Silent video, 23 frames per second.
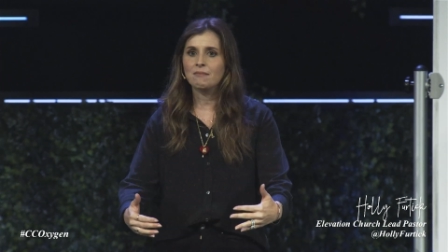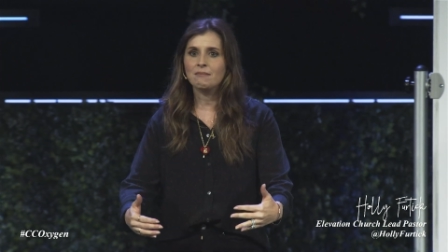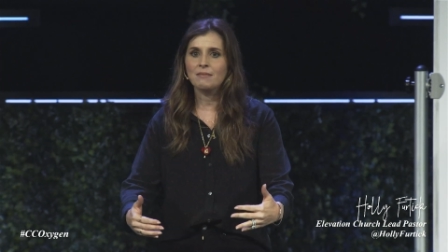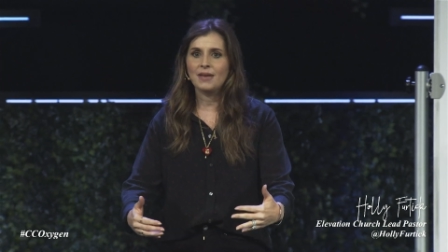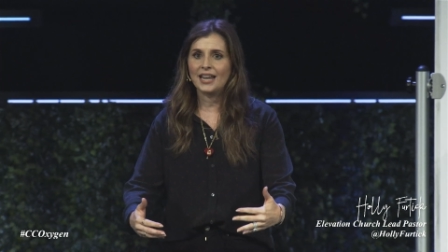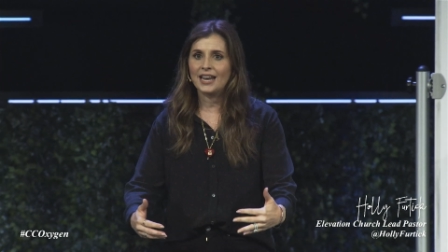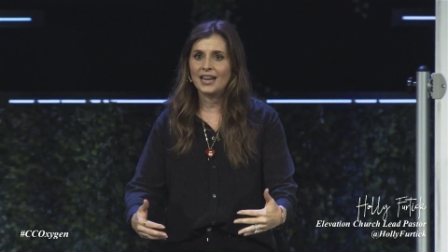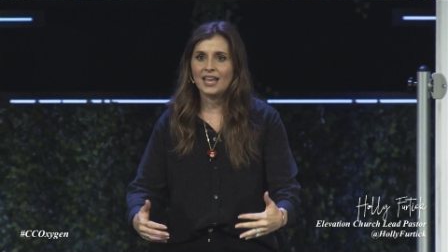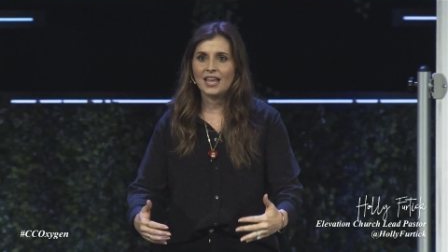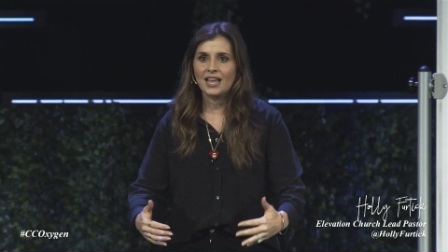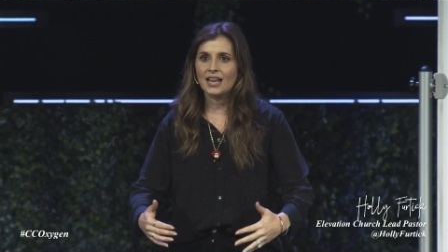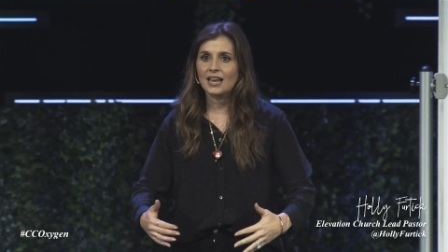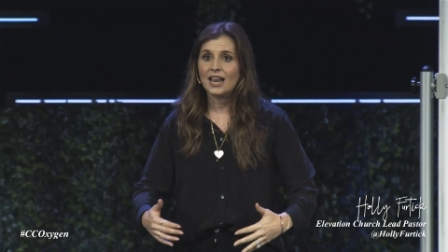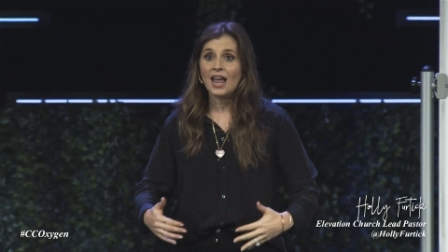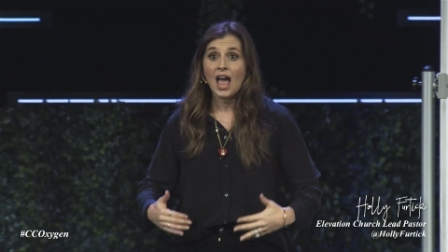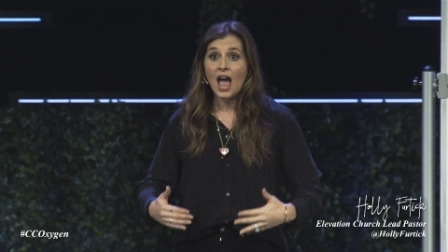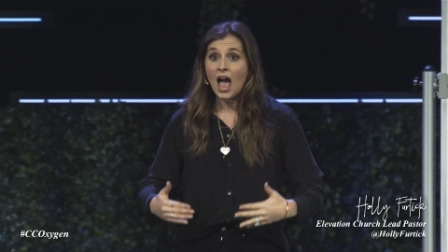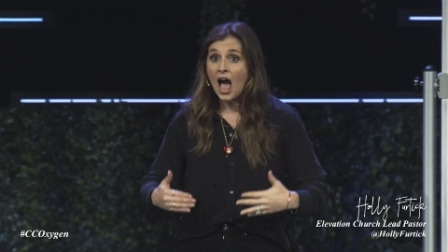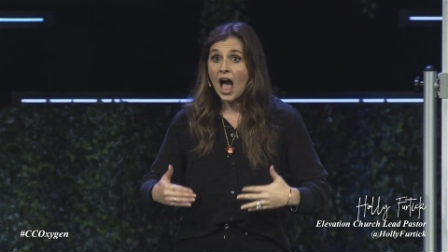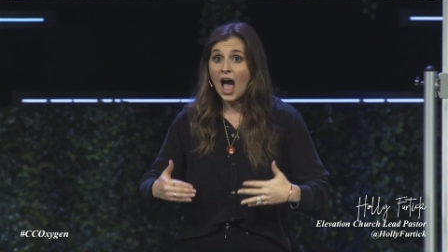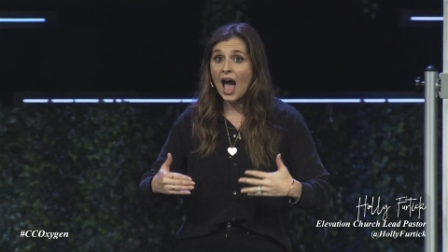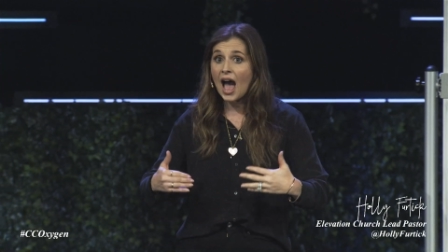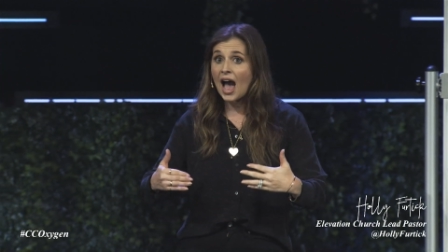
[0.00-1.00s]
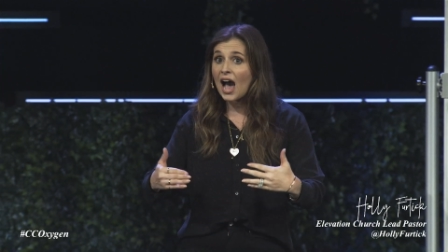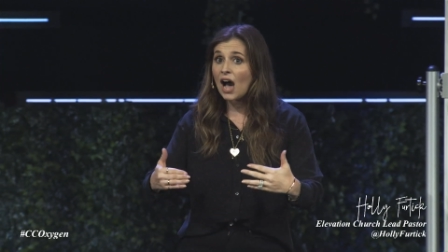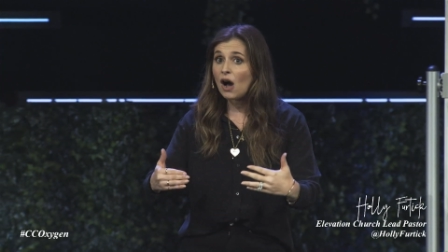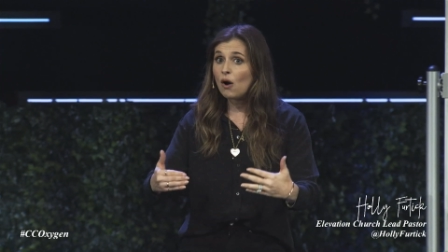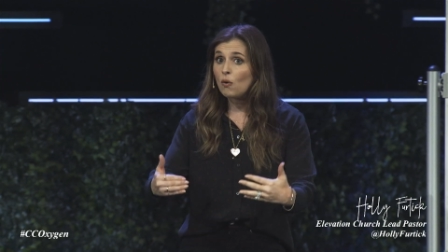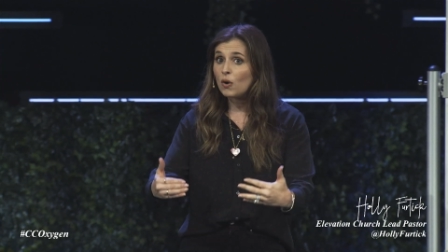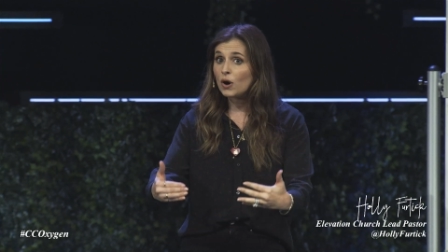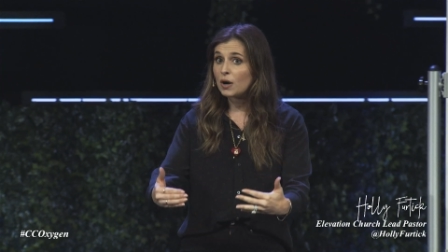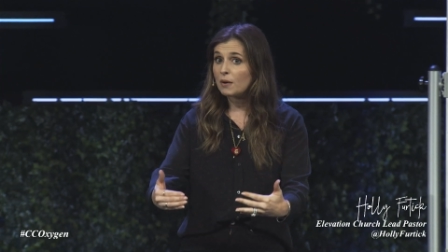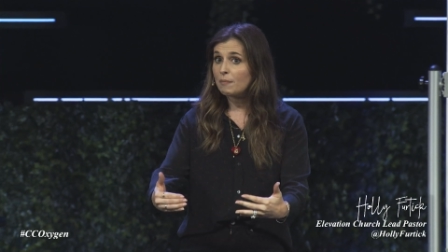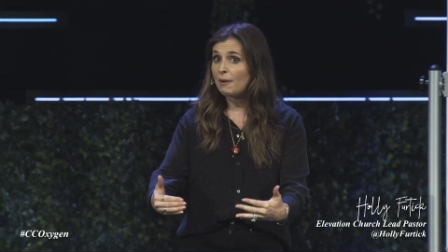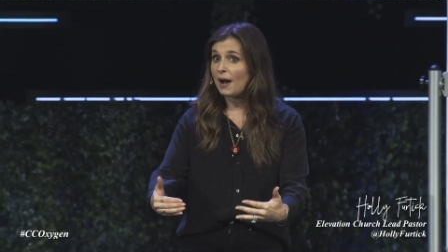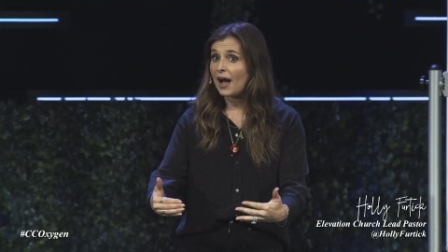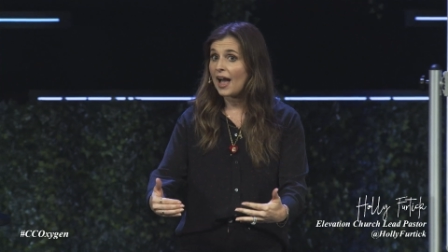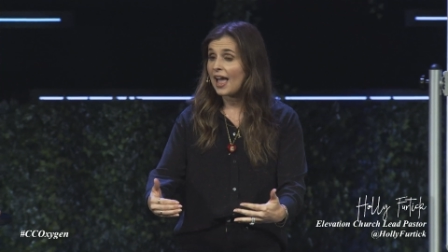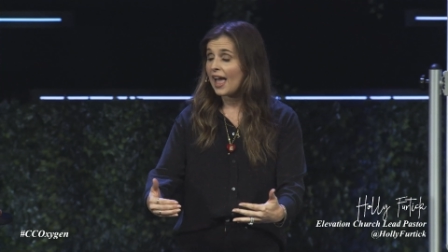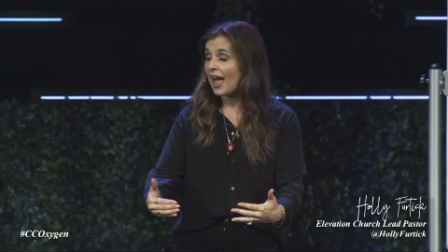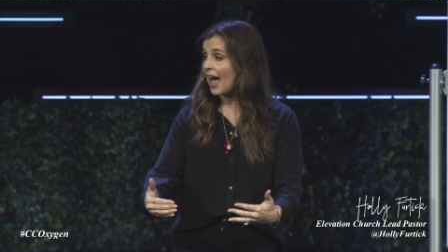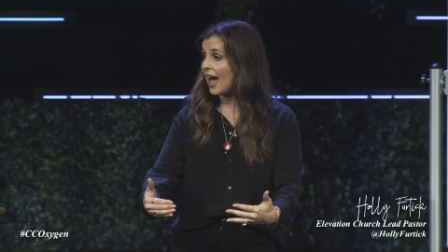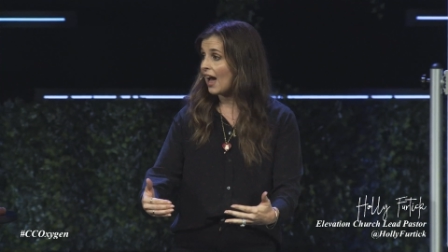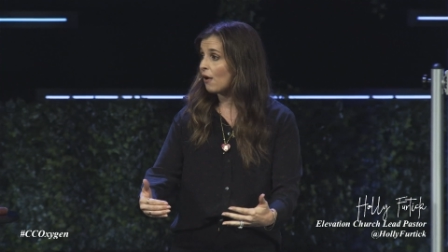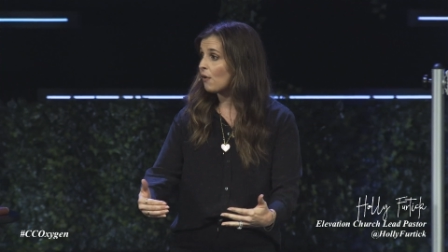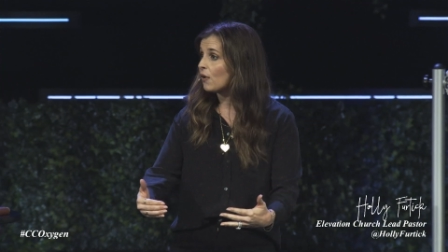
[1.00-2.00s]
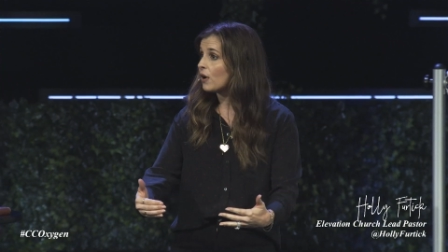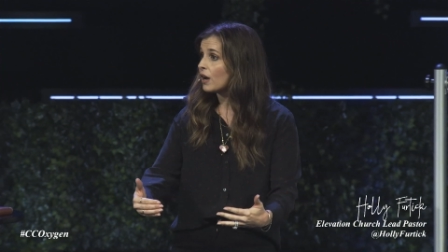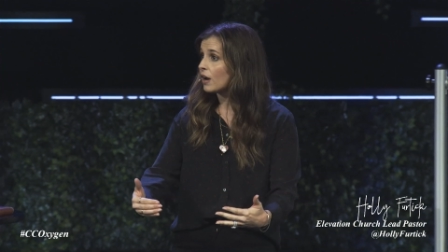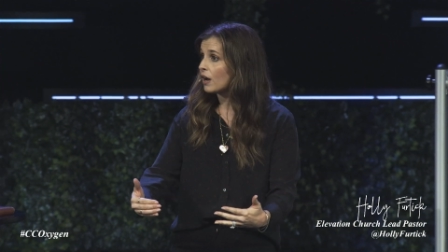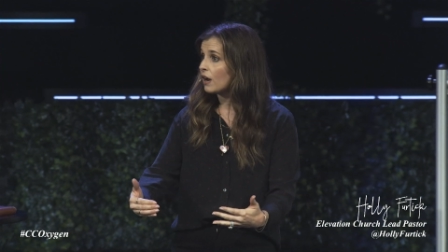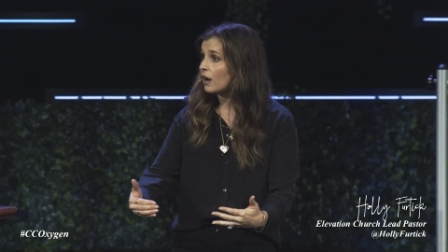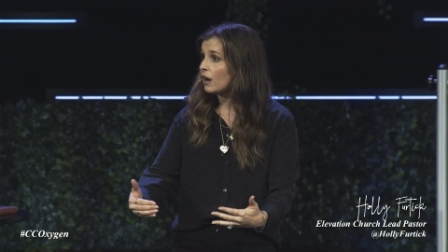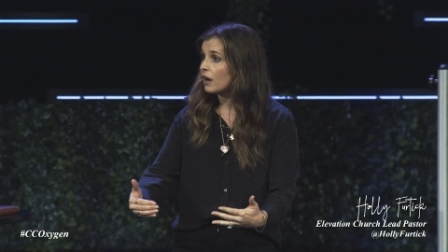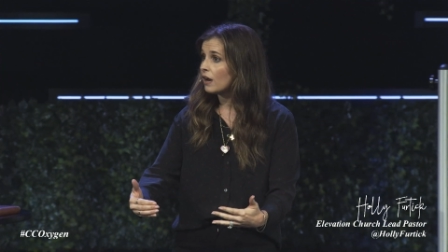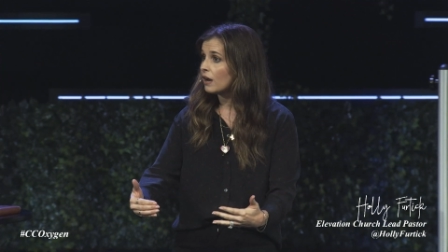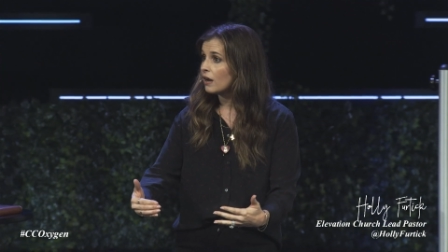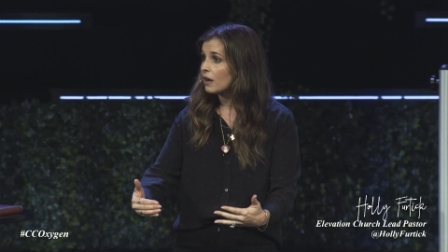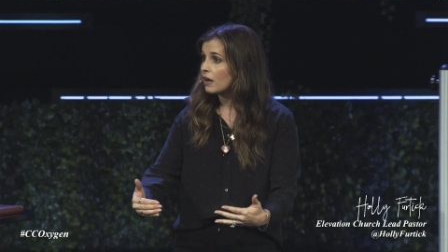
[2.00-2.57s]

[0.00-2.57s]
minute, hour by hour,